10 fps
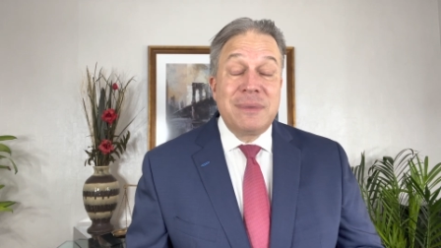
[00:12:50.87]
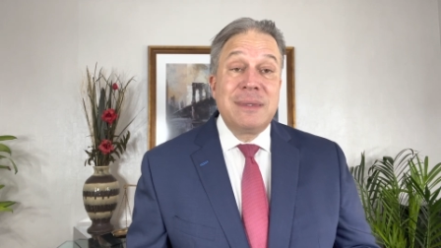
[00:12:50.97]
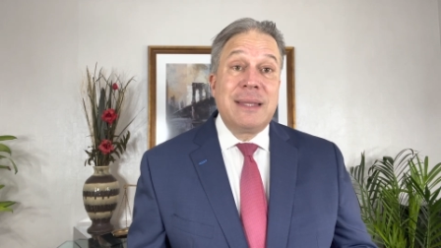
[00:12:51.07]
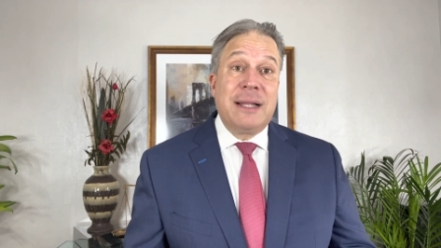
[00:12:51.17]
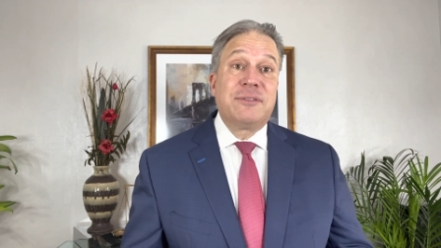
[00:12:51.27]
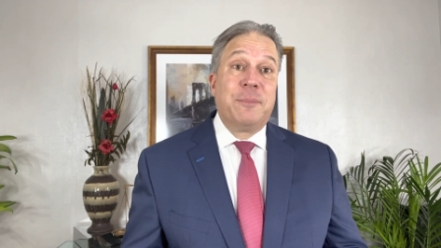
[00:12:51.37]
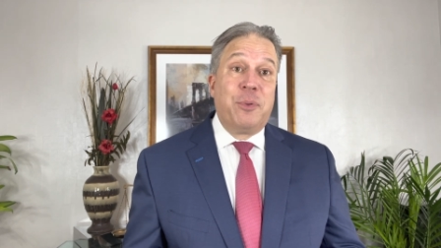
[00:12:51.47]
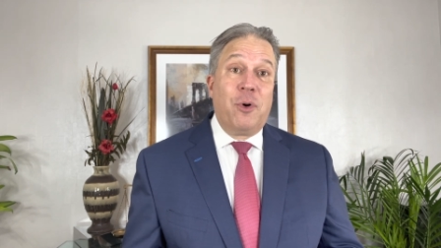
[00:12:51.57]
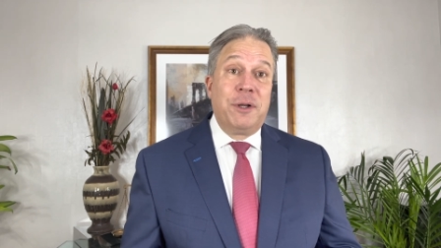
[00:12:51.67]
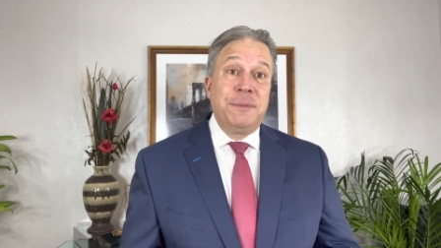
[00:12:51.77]
That's
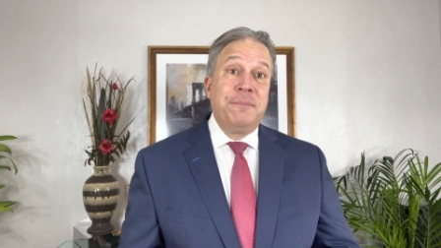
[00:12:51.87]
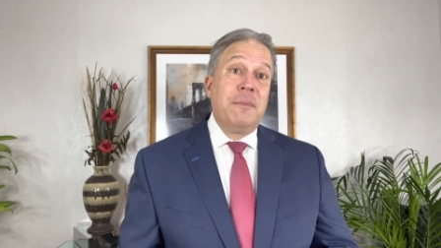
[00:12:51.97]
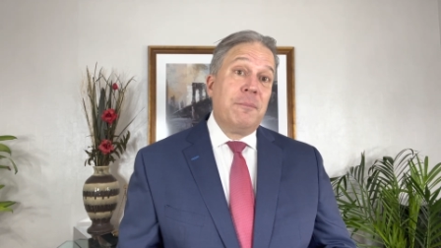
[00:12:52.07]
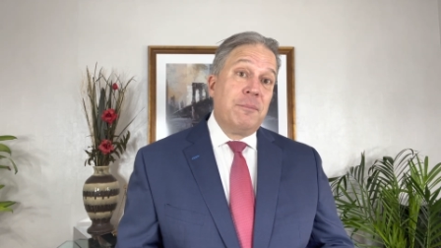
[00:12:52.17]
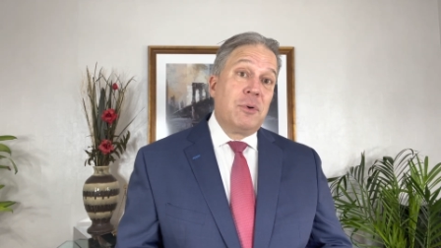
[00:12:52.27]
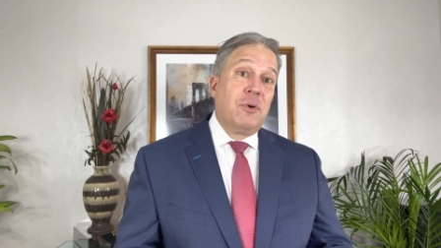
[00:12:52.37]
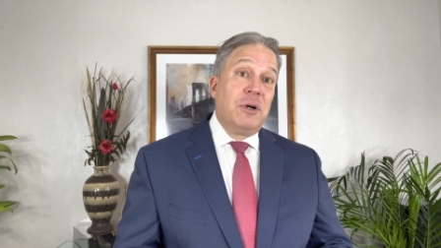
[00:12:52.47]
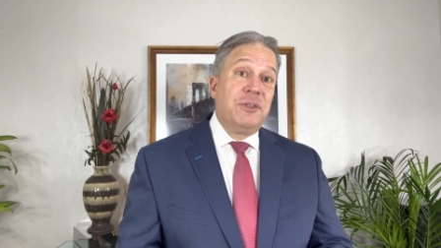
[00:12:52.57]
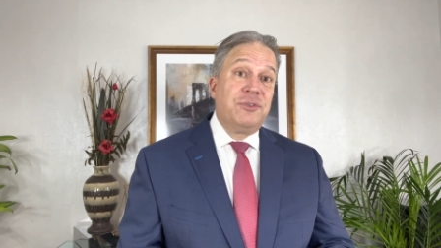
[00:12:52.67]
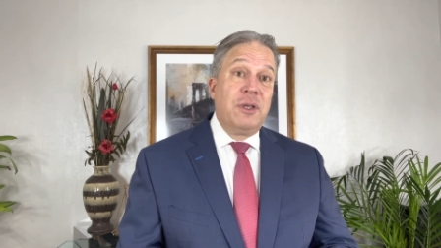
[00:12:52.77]
important
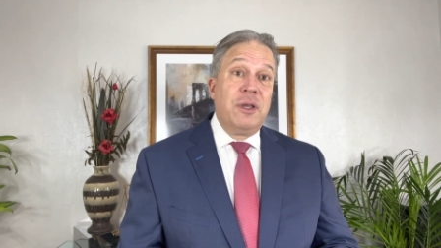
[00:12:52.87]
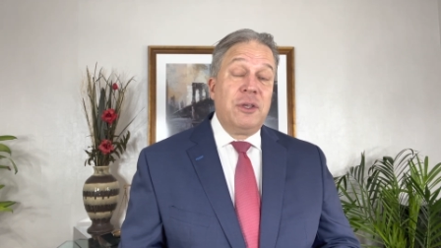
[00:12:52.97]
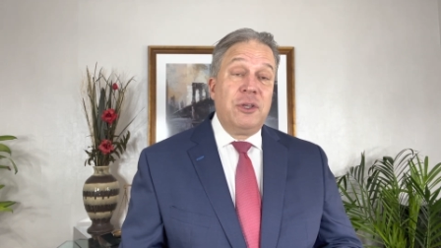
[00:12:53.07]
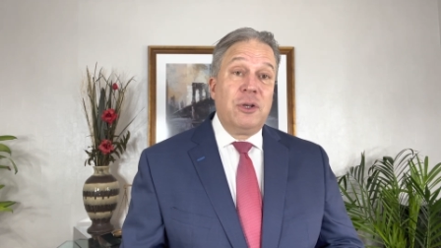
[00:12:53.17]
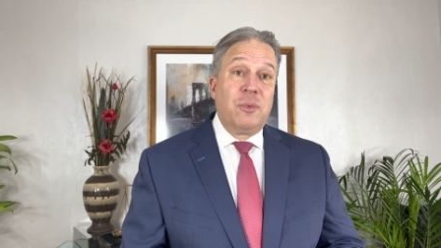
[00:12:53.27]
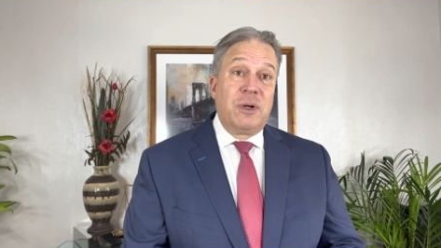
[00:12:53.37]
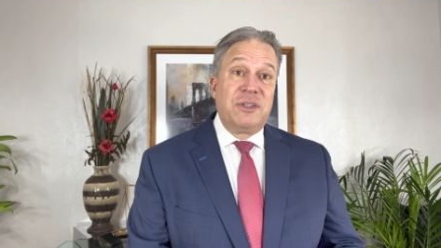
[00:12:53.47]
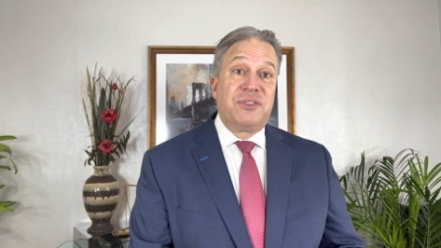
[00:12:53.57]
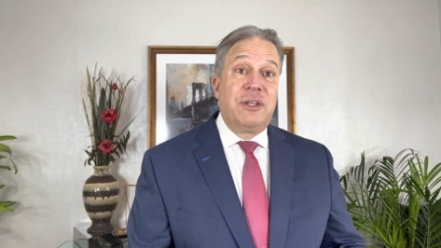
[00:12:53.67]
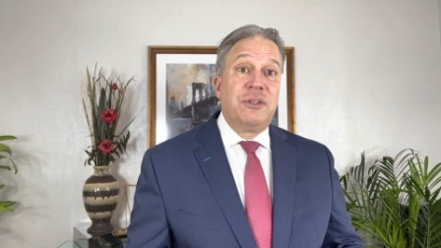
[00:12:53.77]
because you don't want to
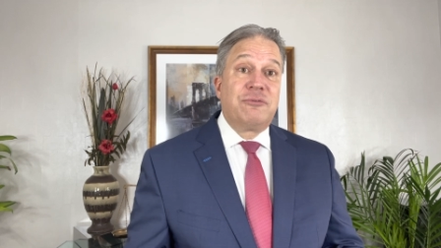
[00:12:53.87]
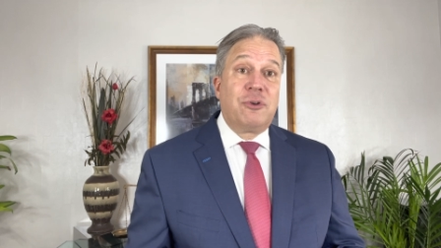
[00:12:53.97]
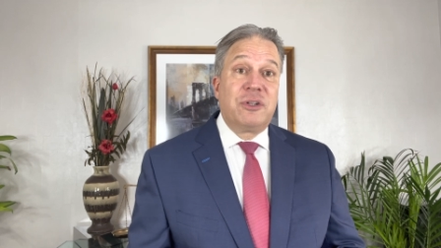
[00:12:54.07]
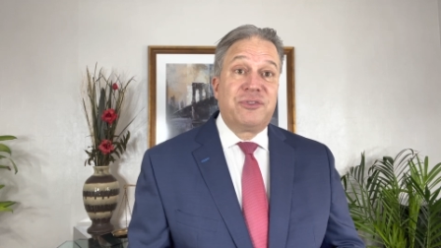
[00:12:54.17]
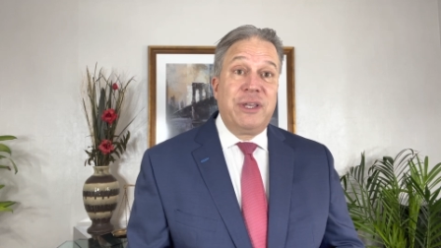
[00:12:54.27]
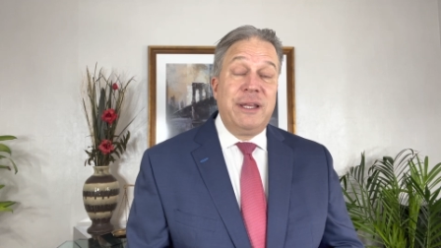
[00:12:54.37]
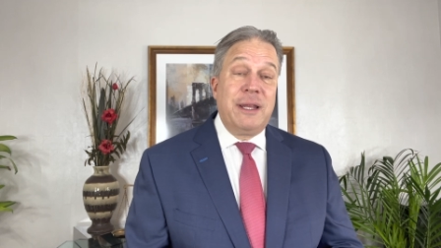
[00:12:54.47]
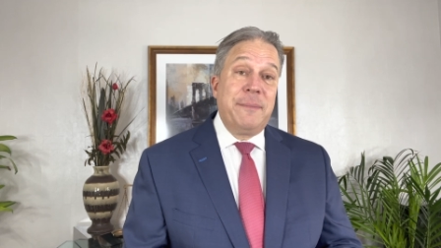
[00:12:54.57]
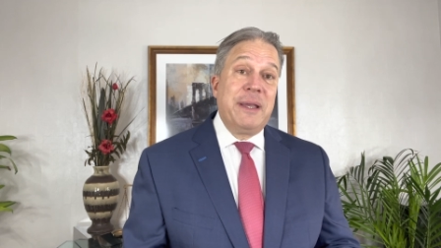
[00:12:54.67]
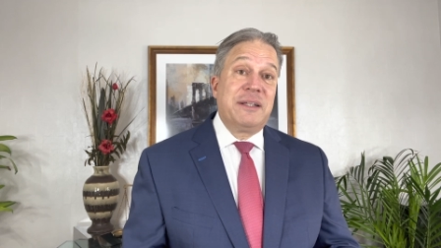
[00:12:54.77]
sit in the wrong seat
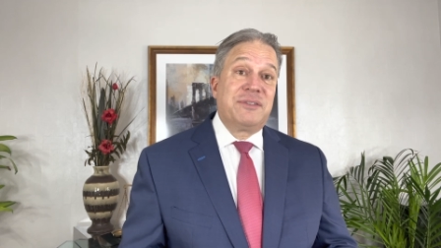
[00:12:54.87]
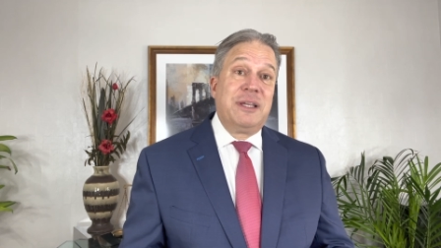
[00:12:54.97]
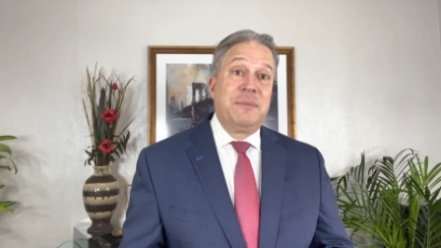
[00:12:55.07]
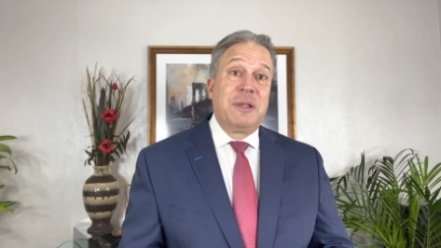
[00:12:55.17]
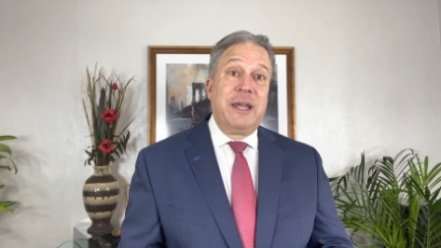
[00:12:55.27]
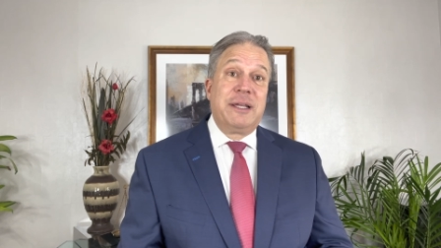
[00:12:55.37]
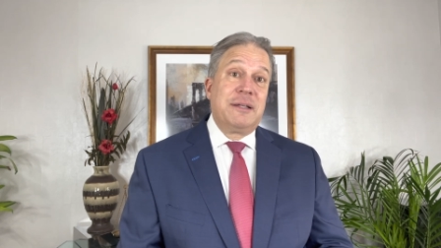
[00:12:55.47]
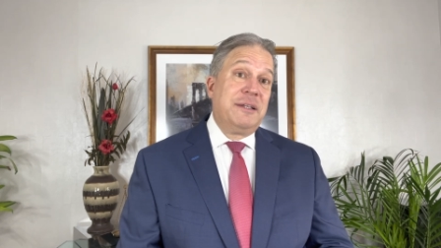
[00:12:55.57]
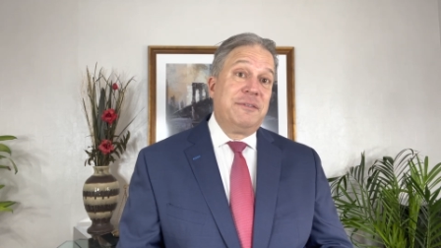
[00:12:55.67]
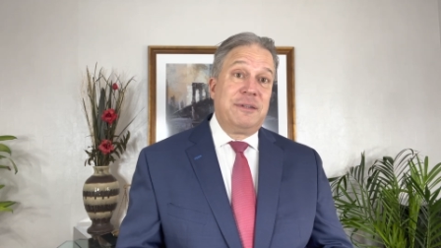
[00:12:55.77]
and make it seem like
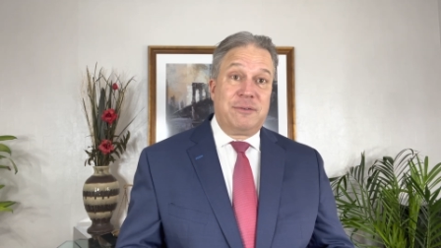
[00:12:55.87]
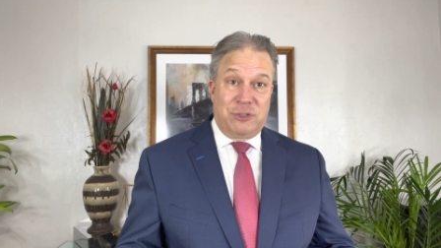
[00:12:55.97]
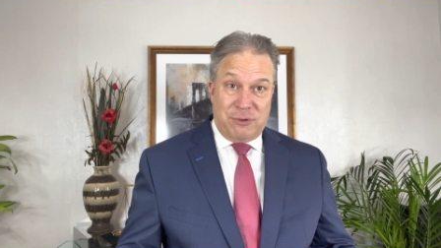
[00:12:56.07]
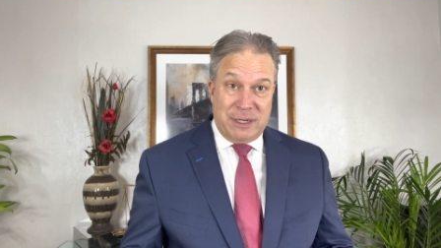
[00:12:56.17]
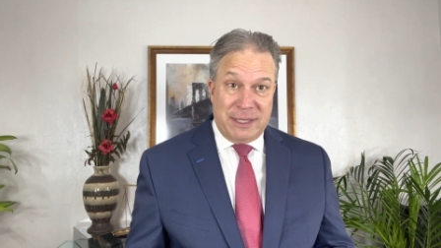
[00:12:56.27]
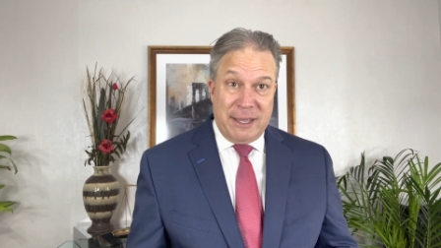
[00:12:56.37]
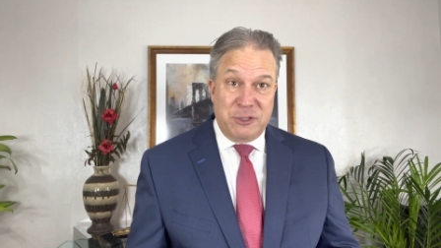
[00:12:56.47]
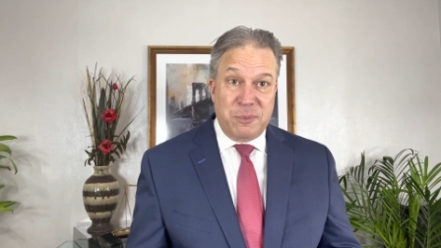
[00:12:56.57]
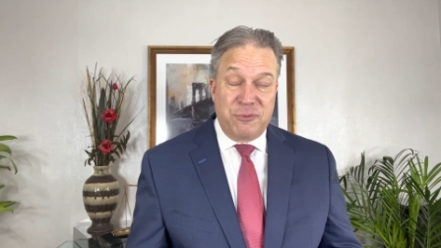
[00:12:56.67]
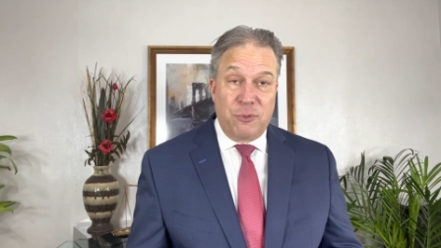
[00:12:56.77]
you've never tried a case
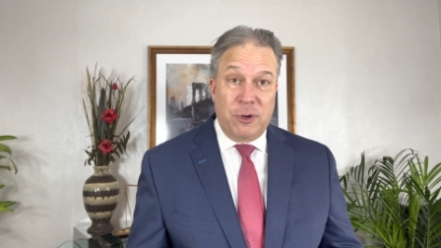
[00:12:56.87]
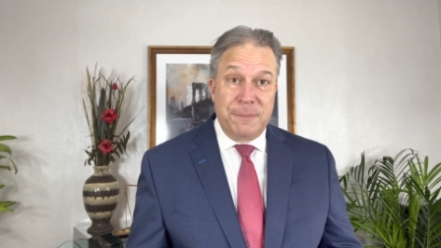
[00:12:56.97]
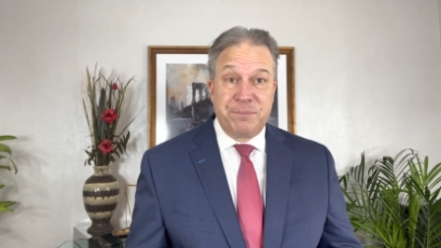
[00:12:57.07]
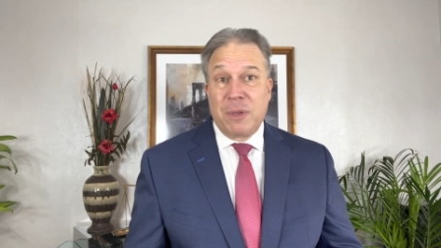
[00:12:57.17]
before.